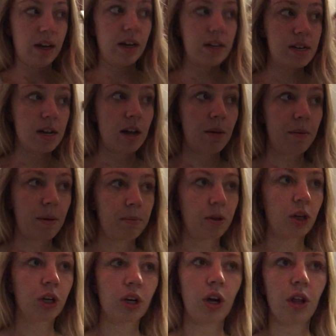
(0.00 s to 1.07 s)
I'm
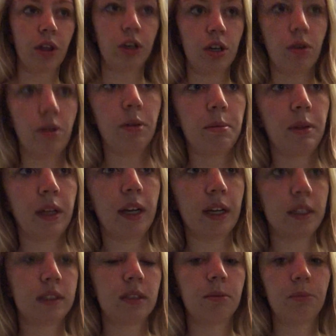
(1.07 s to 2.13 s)
gonna call the donut
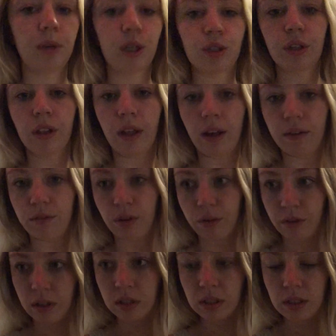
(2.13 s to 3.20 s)
place, make sure they have
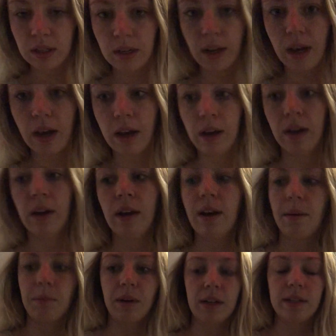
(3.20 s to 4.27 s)
donuts today.
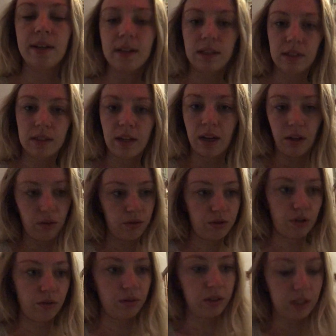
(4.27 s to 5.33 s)
I'm gonna take Taylor
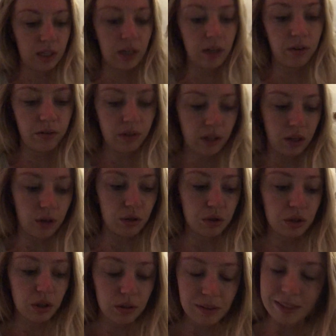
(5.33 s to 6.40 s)
donuts out here
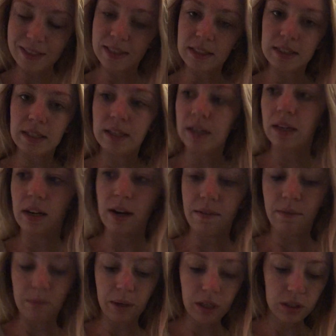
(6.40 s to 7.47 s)
soon since they didn't have
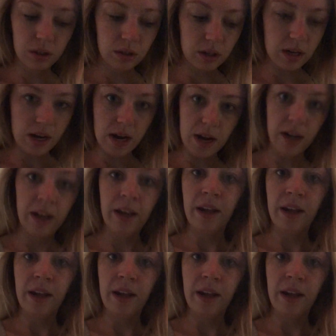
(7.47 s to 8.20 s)
them yesterday.